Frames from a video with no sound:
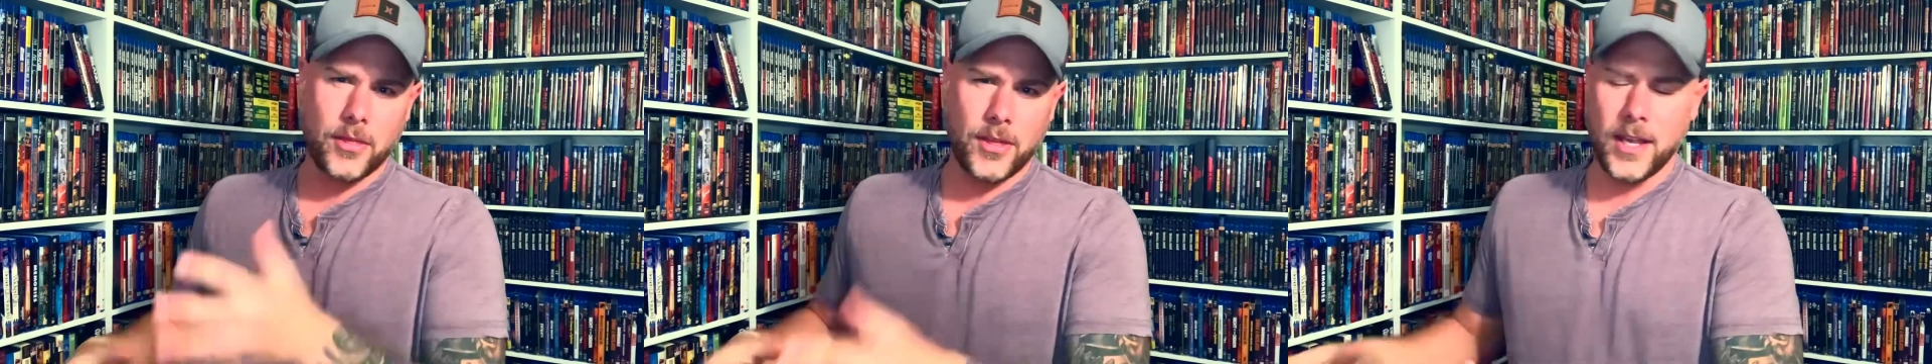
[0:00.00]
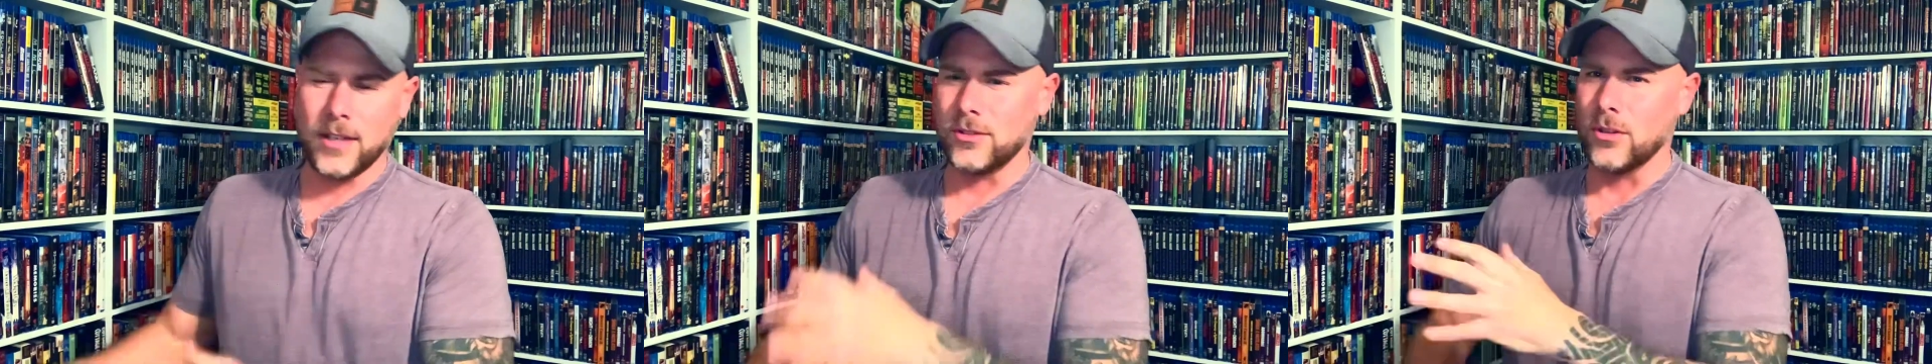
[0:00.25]

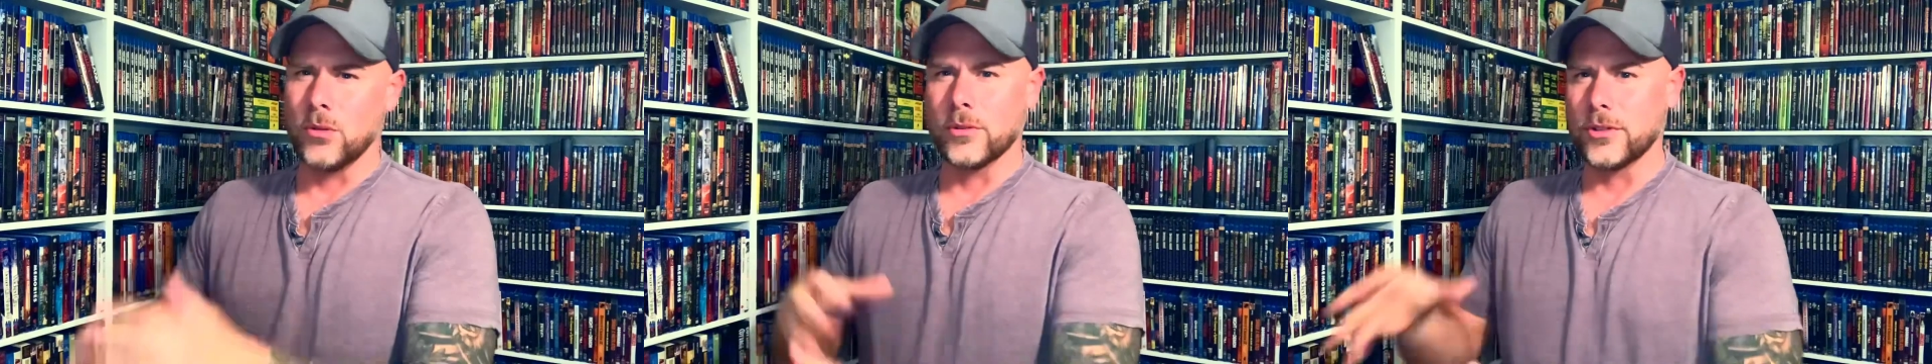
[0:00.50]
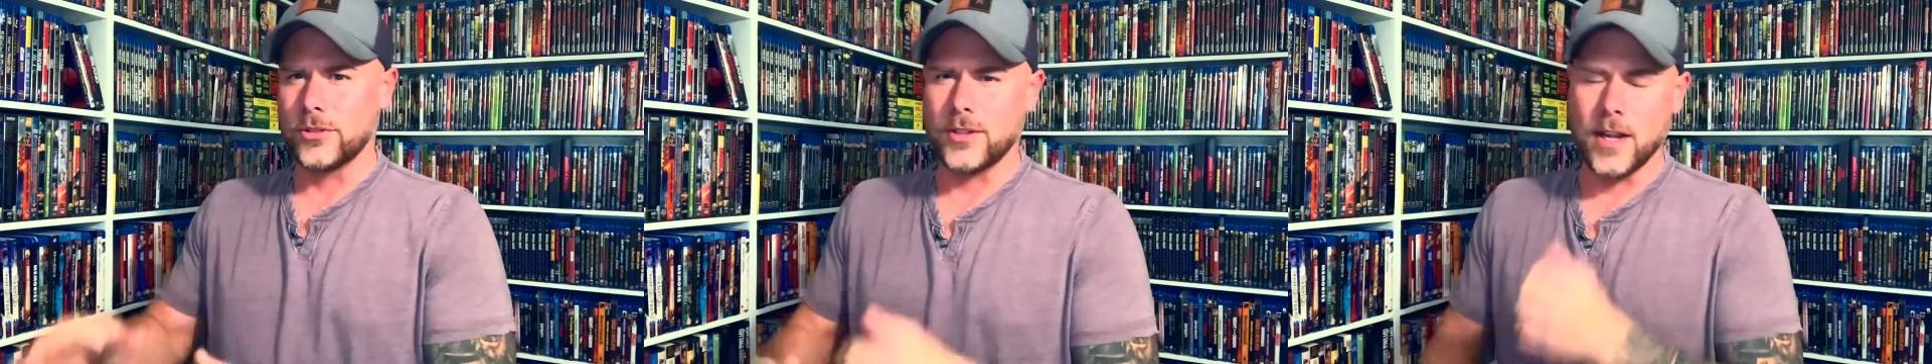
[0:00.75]
things and
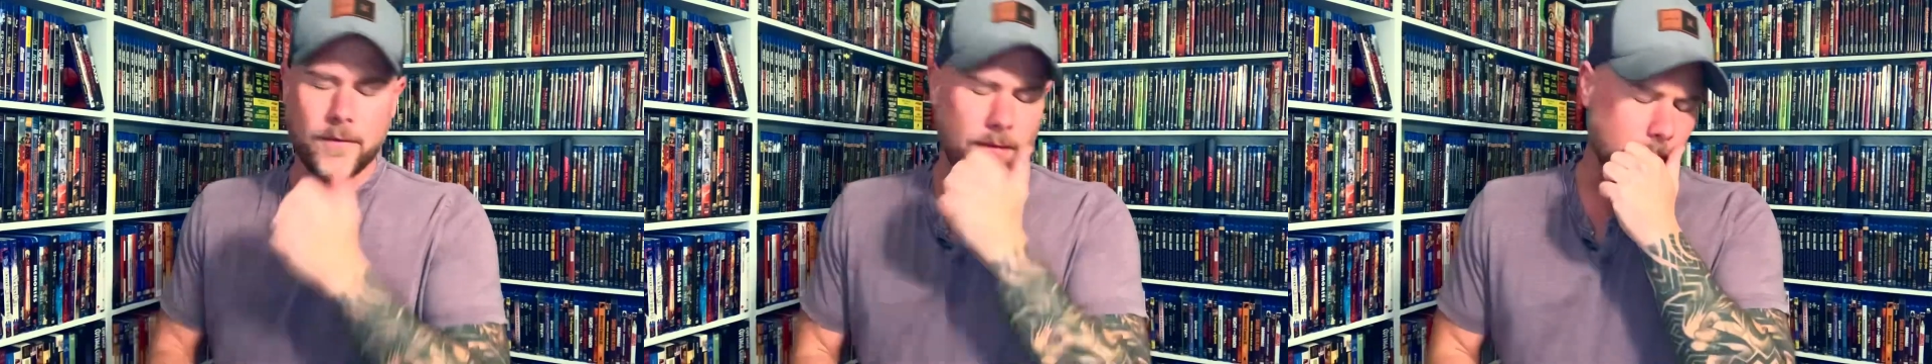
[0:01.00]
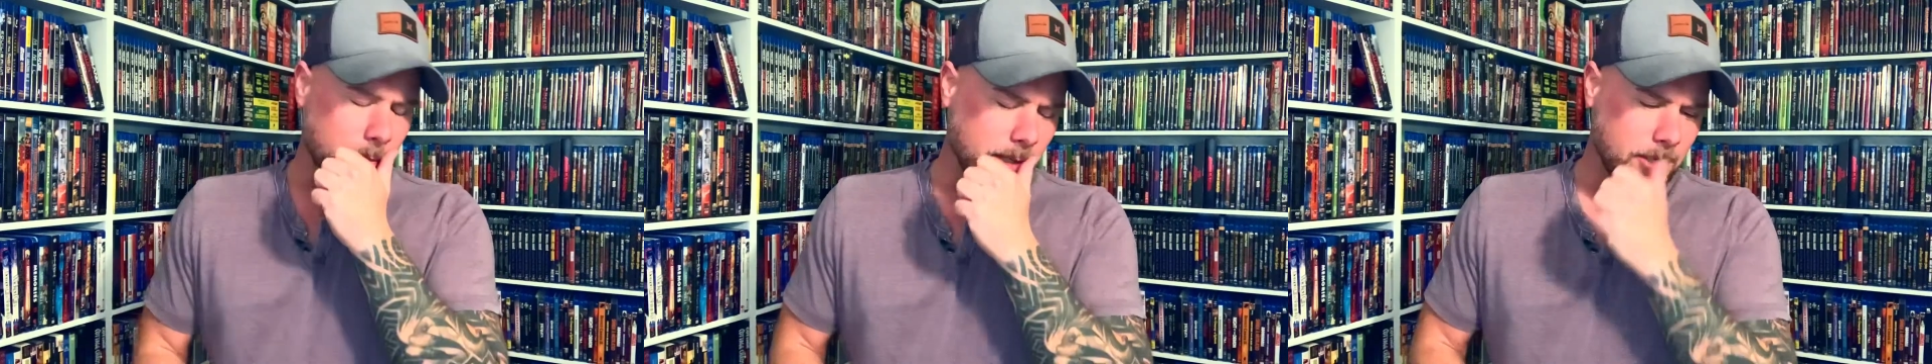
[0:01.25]
older stuff that
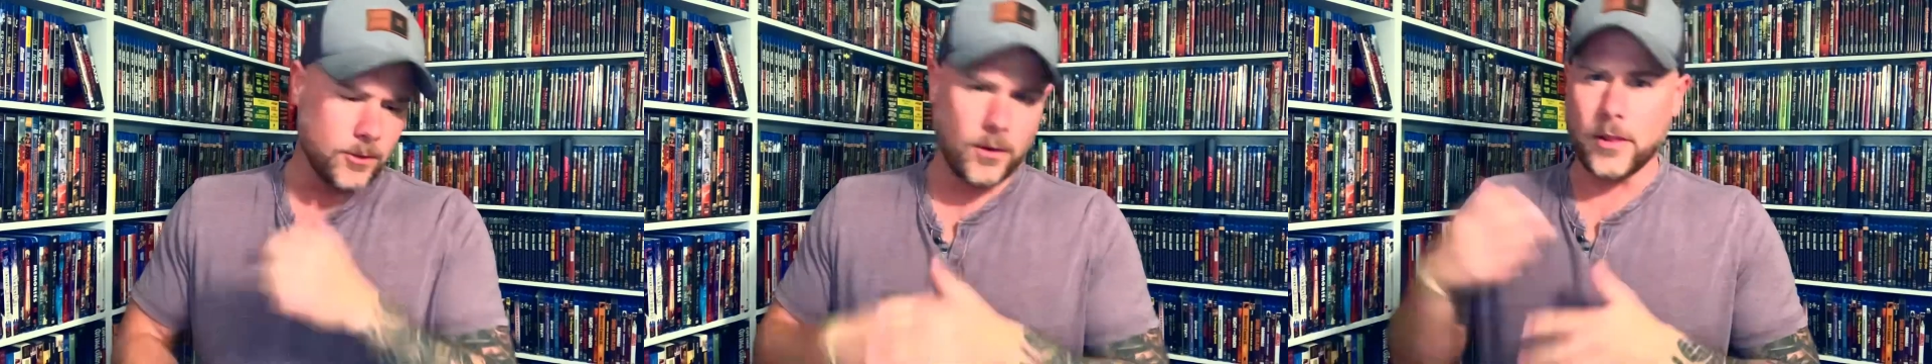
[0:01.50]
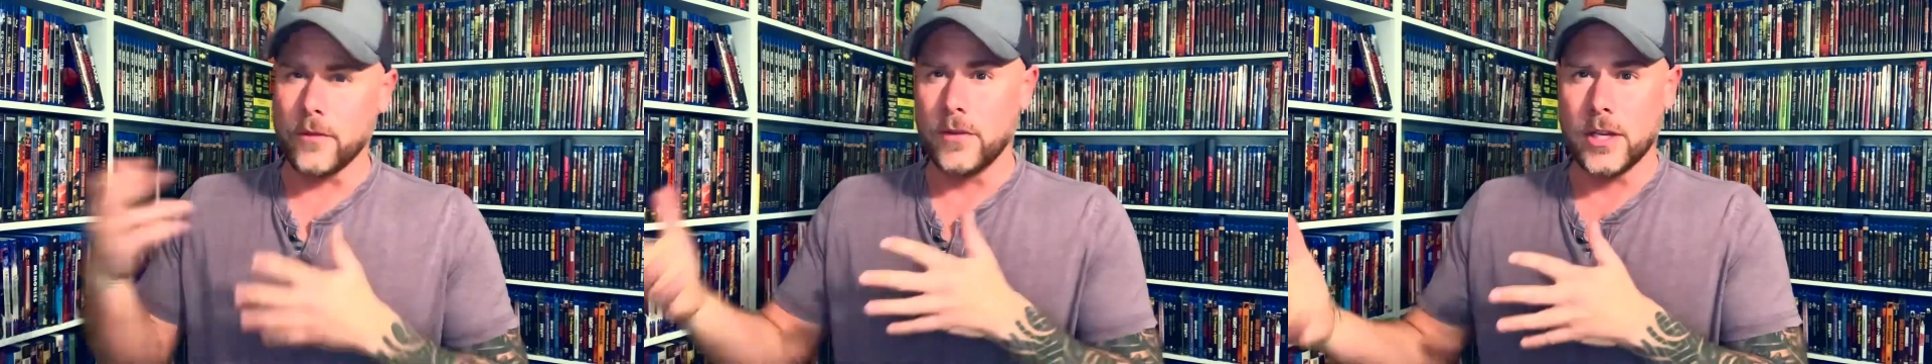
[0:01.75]
I'm going to do
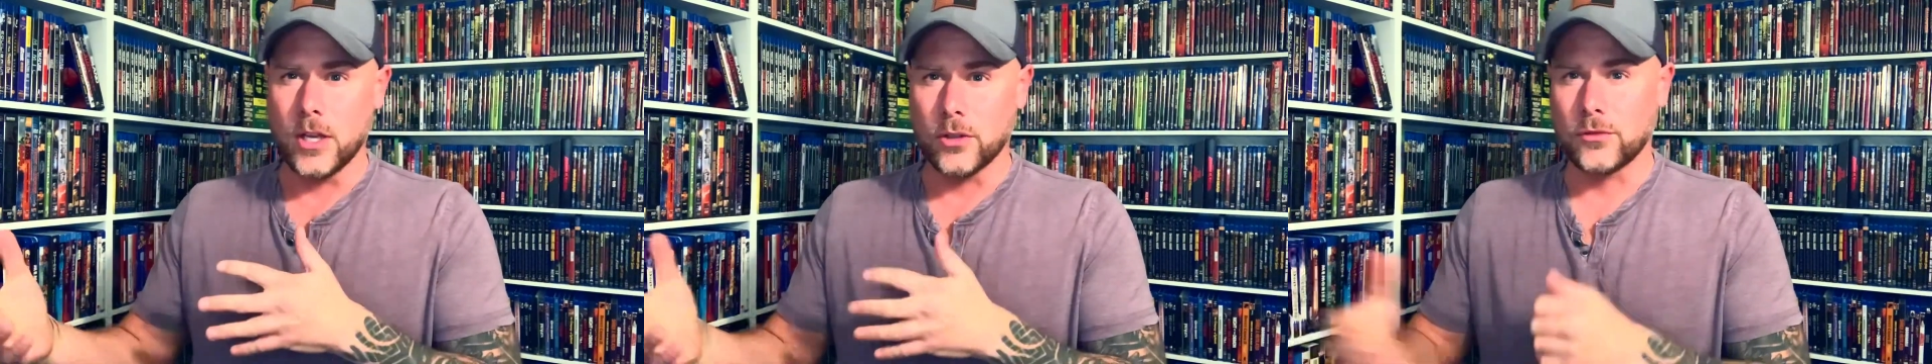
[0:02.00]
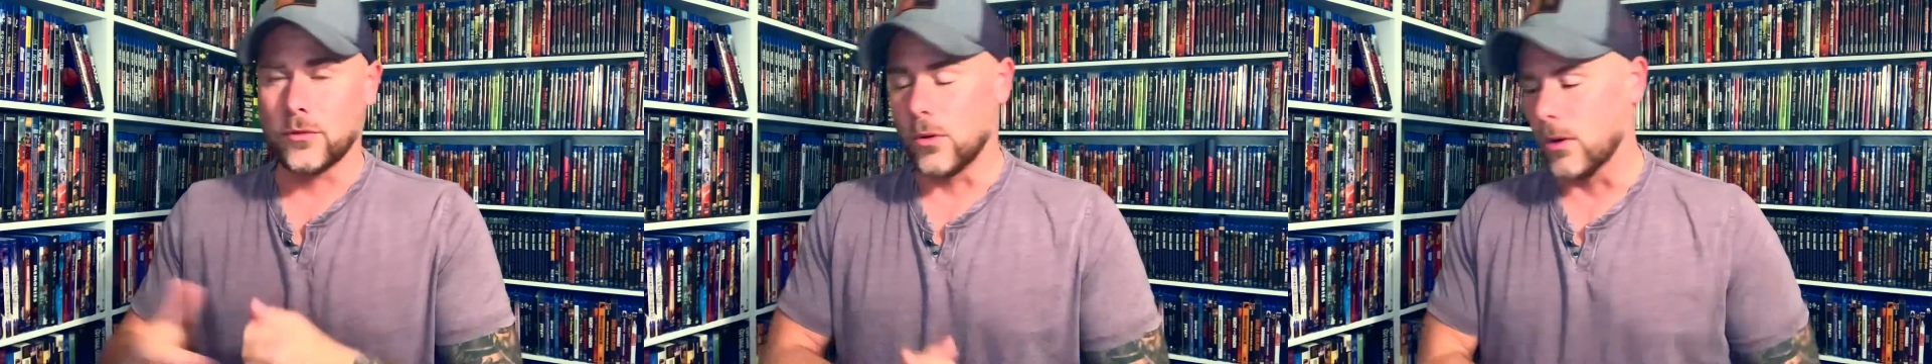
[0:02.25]
other
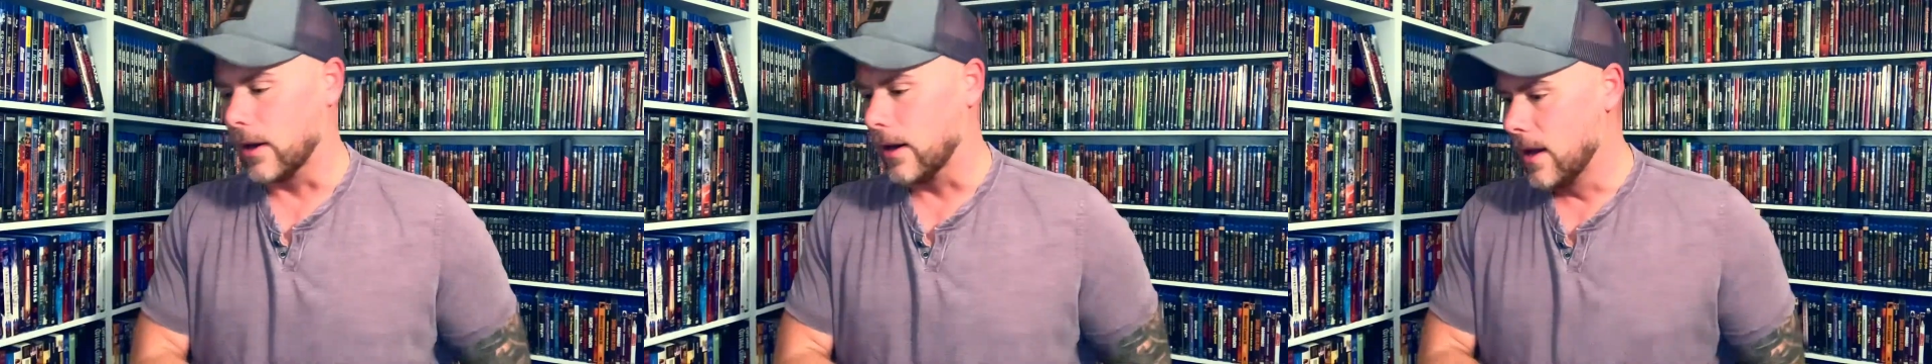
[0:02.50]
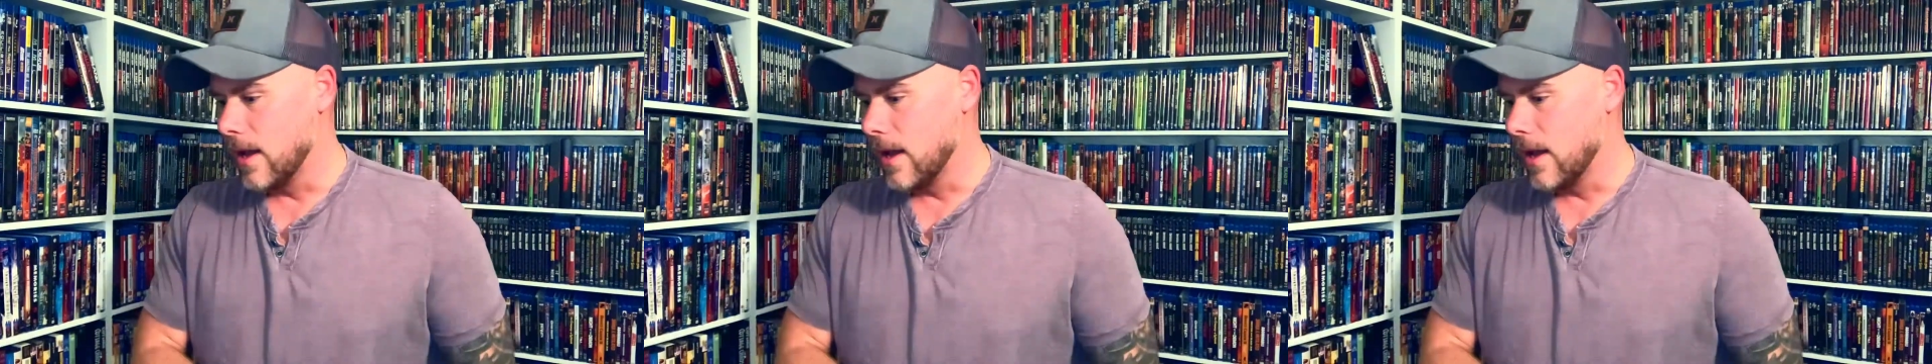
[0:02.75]
videos for.